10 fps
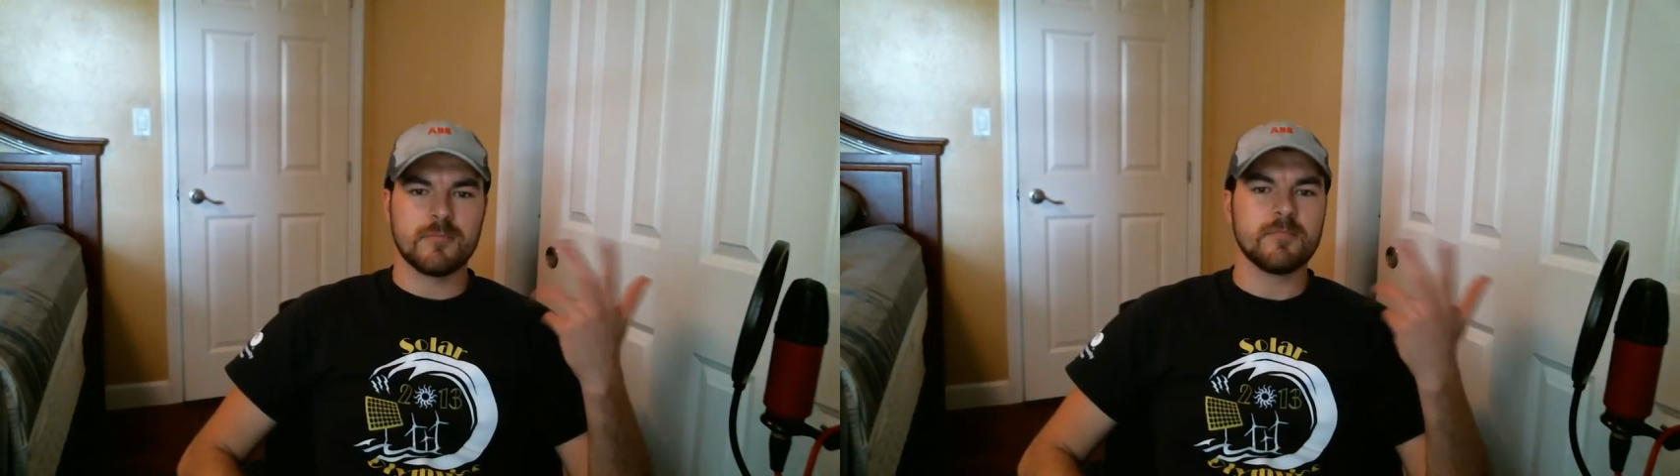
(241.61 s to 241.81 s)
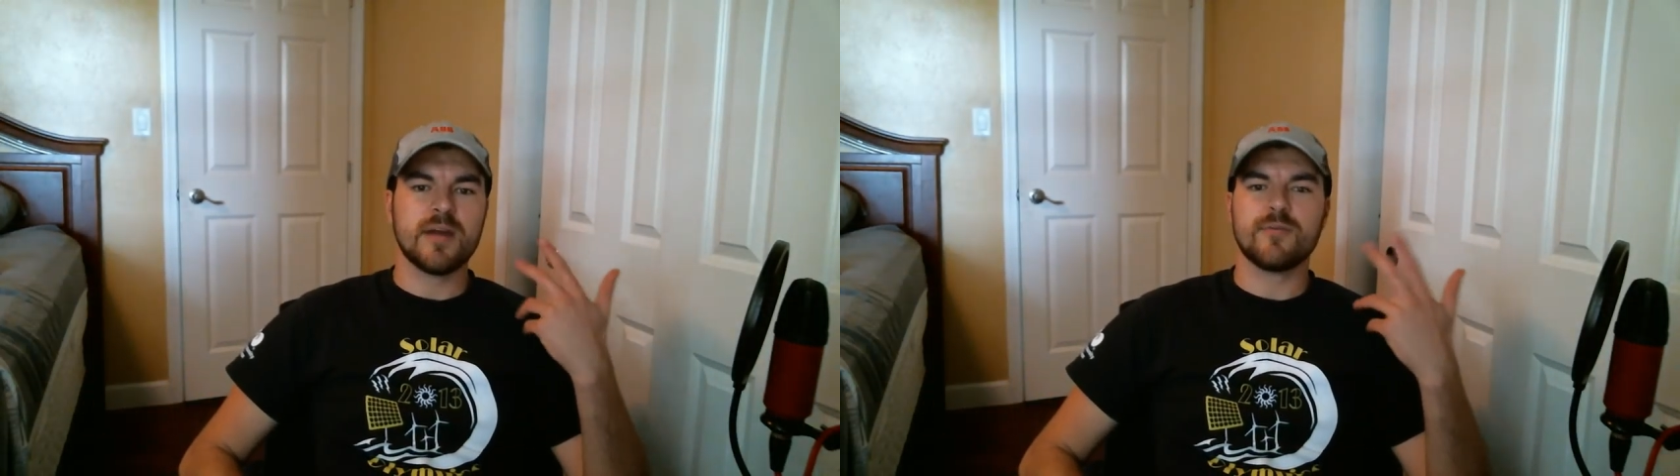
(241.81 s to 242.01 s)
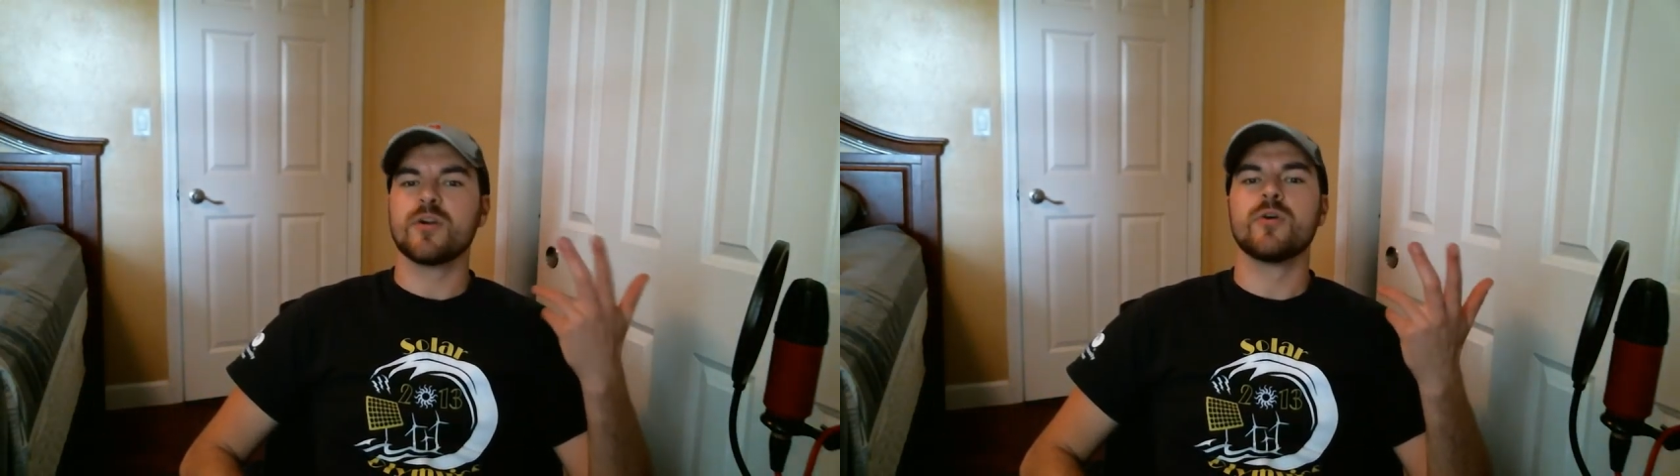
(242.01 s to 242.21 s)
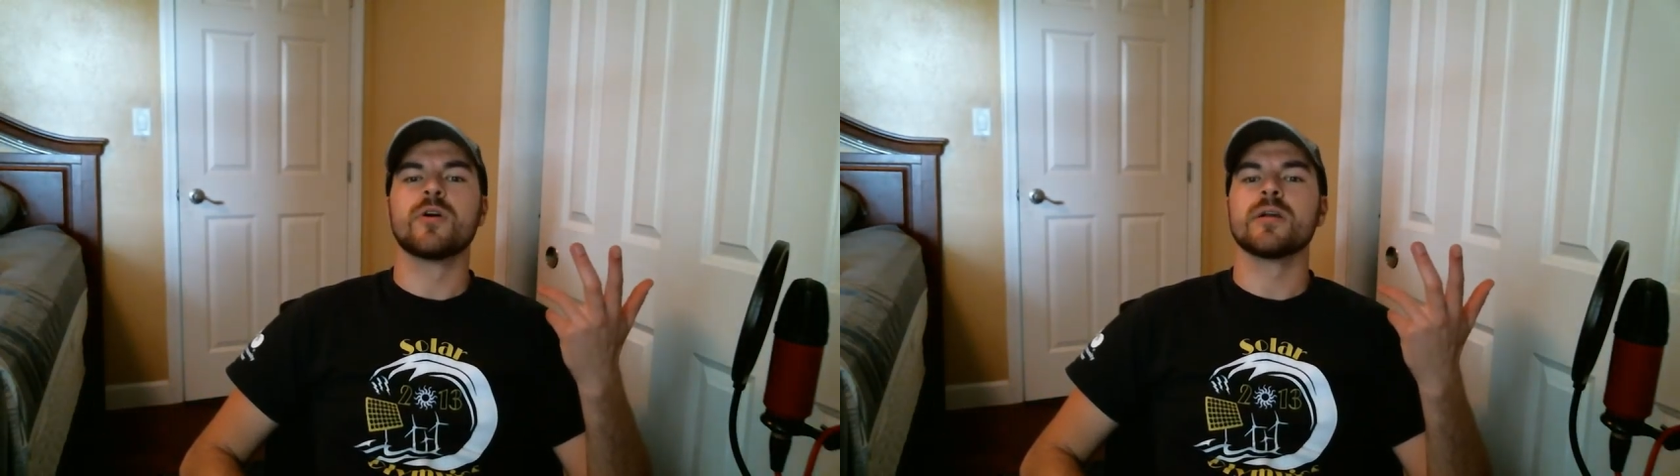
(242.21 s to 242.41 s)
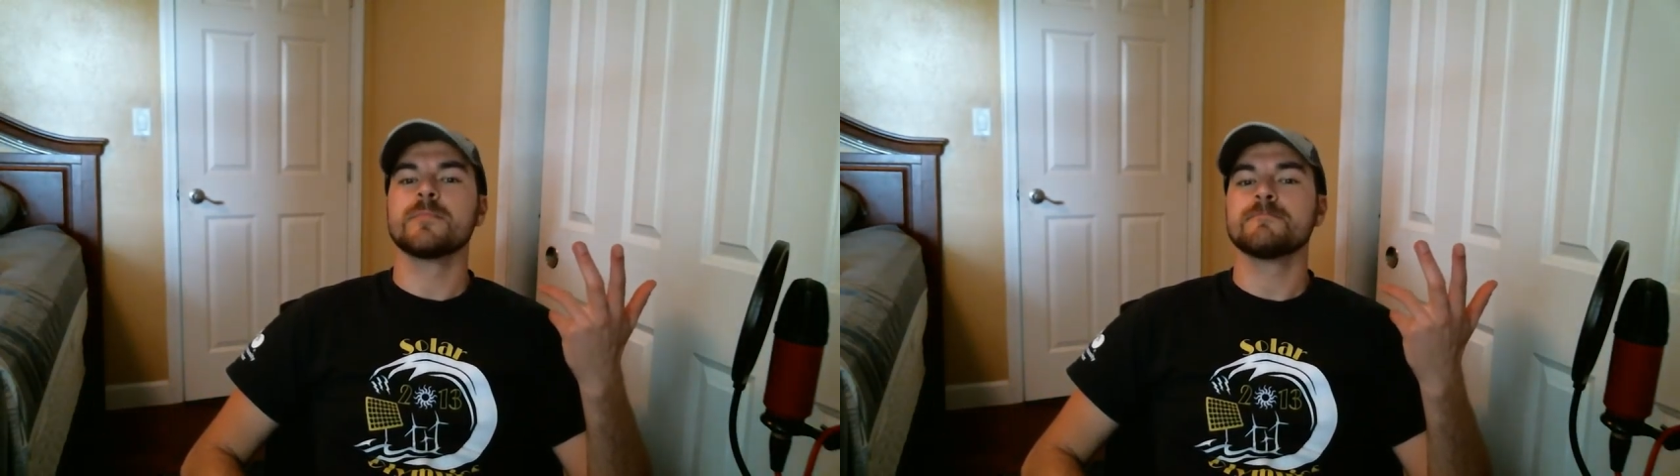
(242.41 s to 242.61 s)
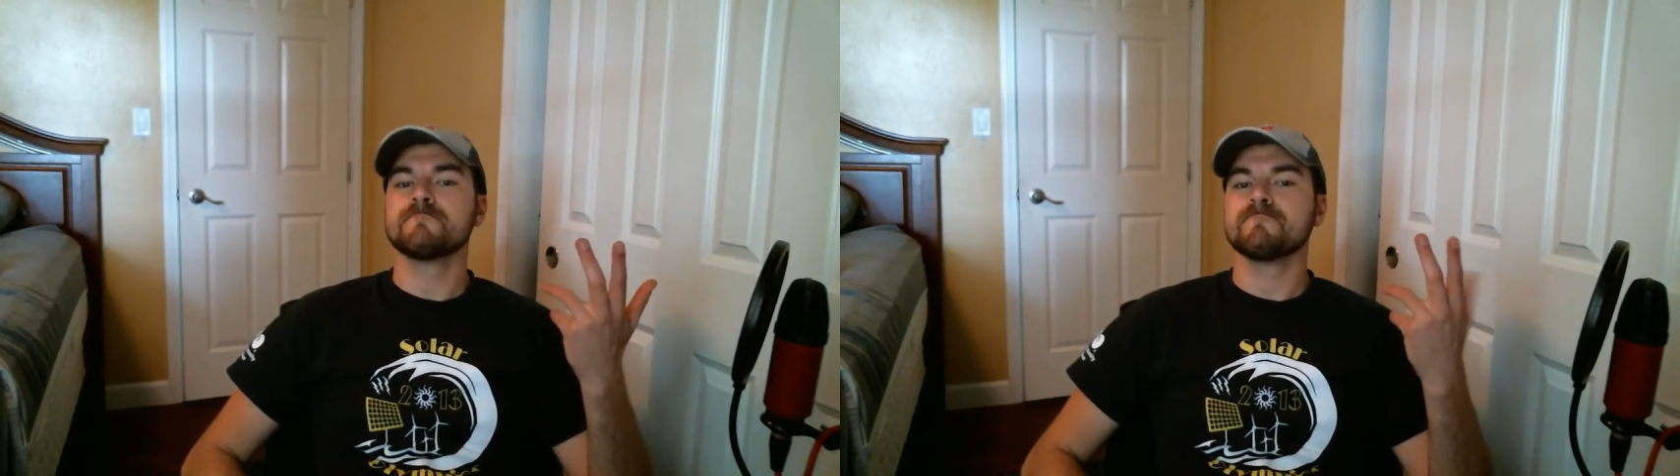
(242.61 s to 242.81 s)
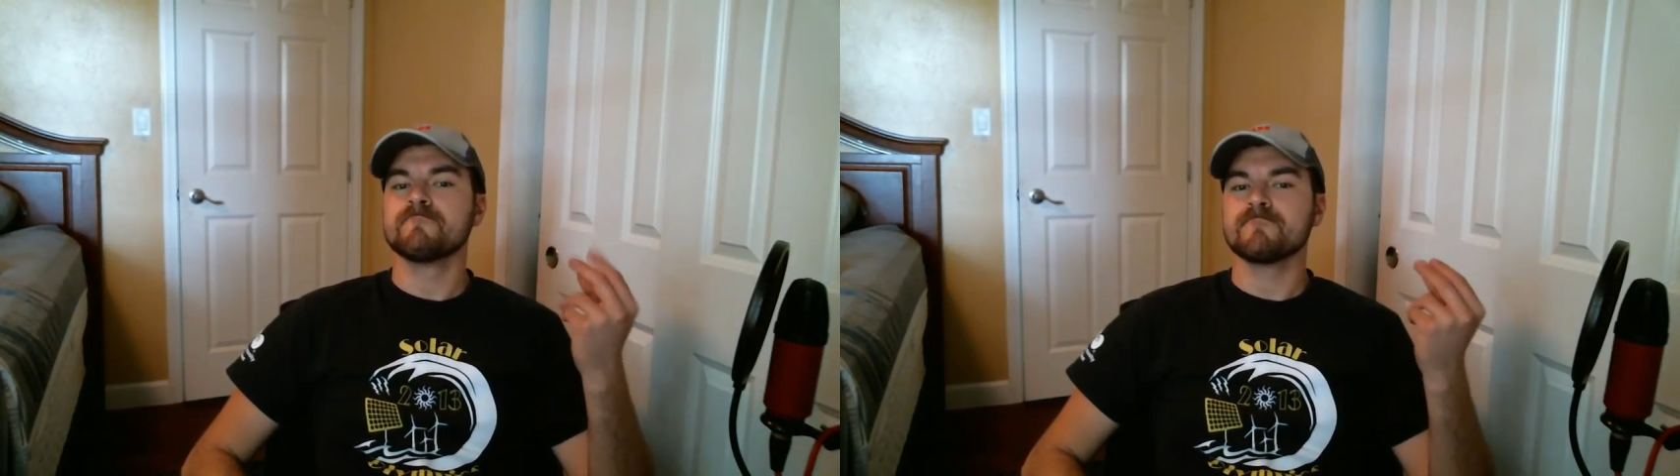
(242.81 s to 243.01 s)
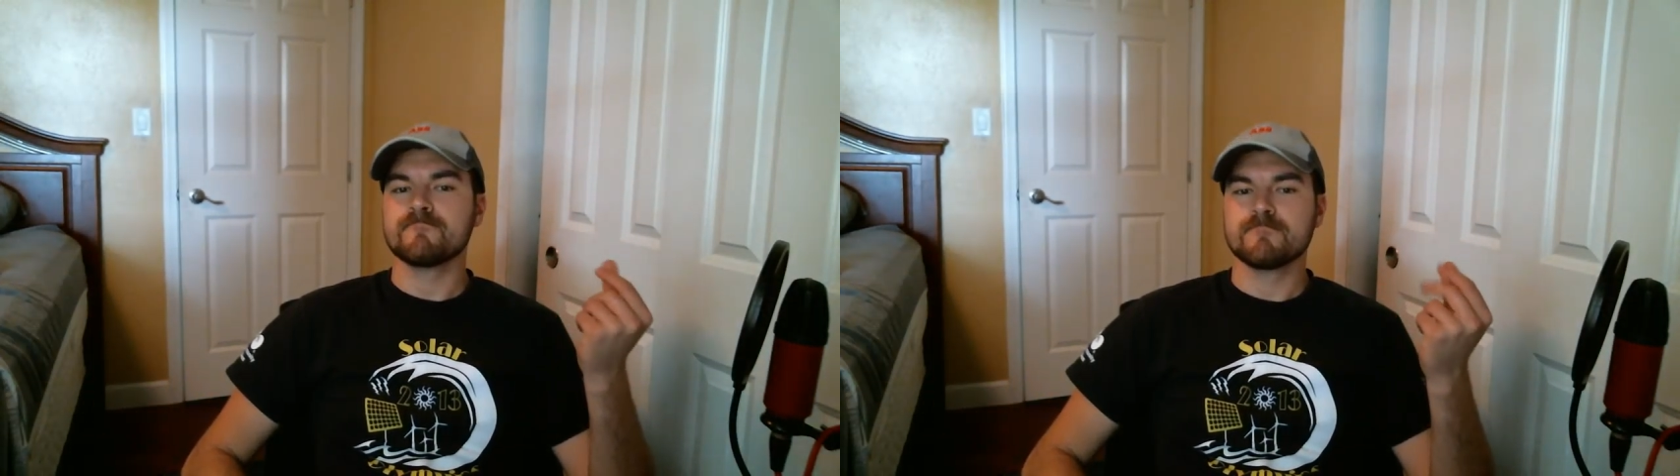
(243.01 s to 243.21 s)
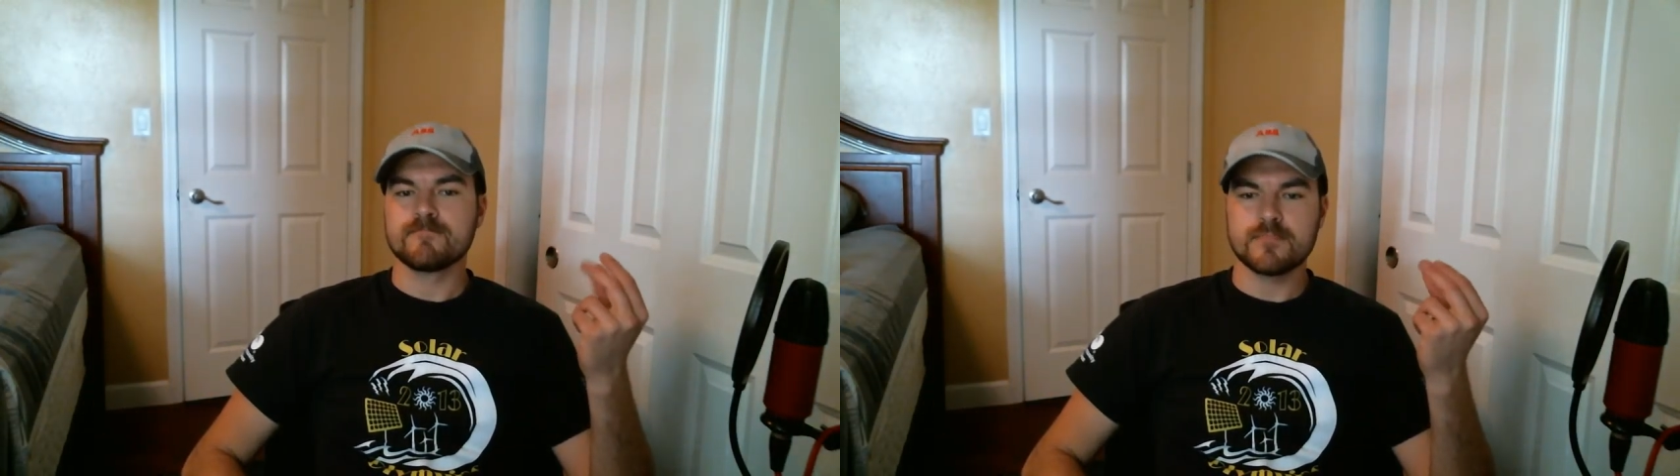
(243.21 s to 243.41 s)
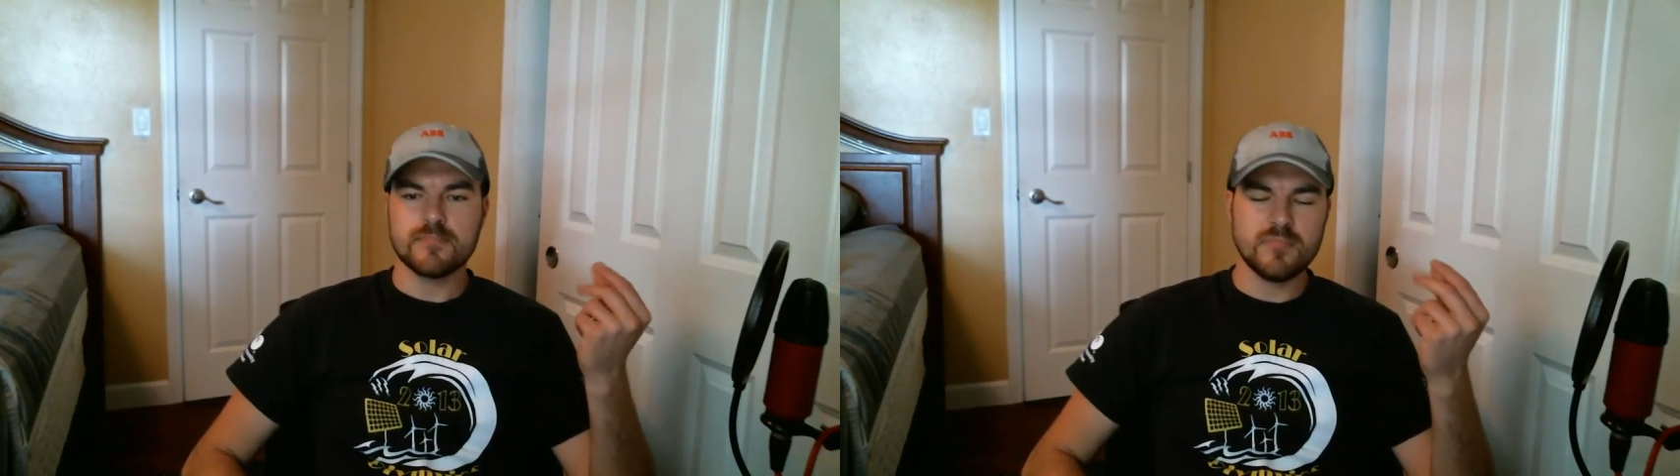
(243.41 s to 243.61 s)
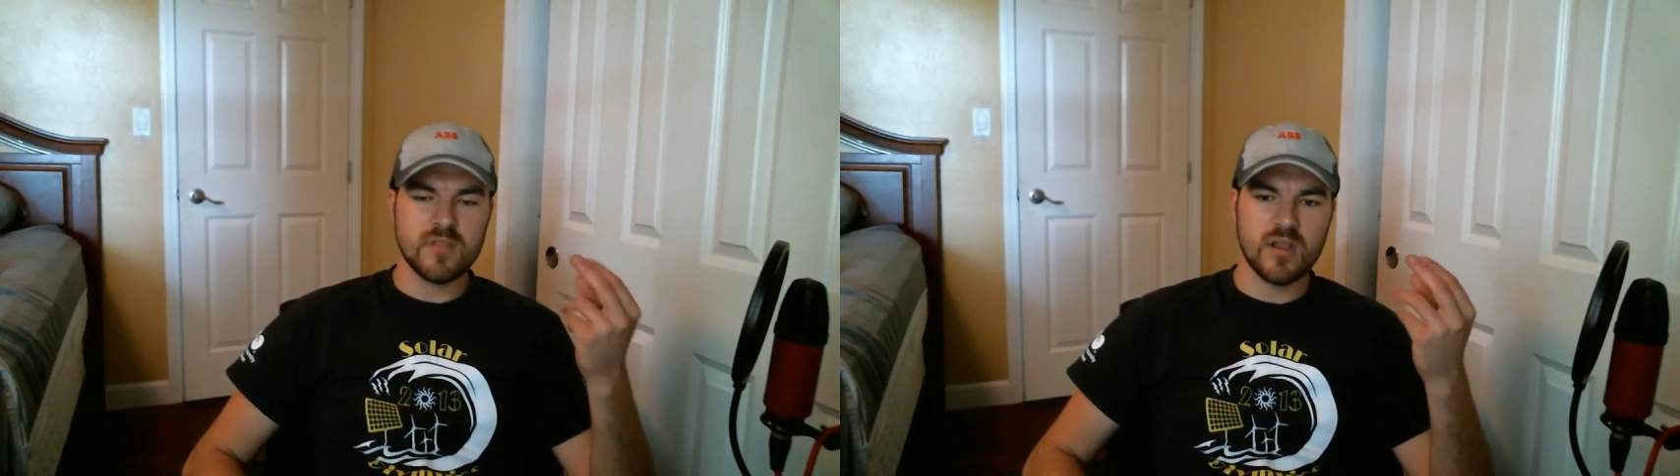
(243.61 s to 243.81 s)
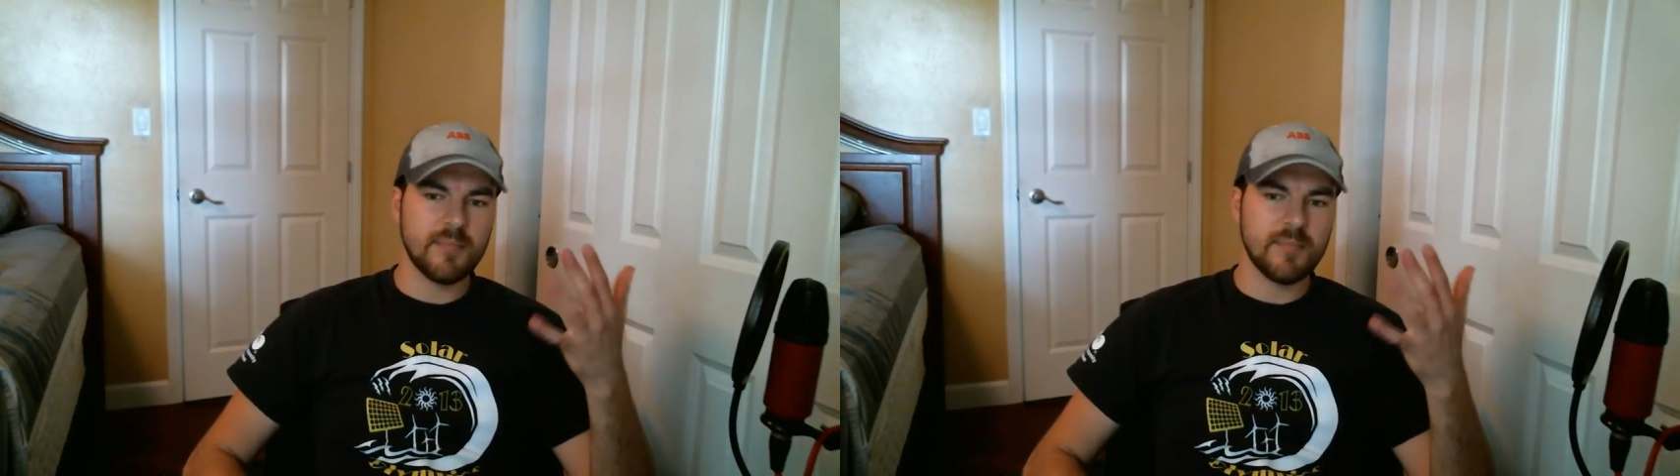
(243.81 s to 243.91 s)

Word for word: my recording. I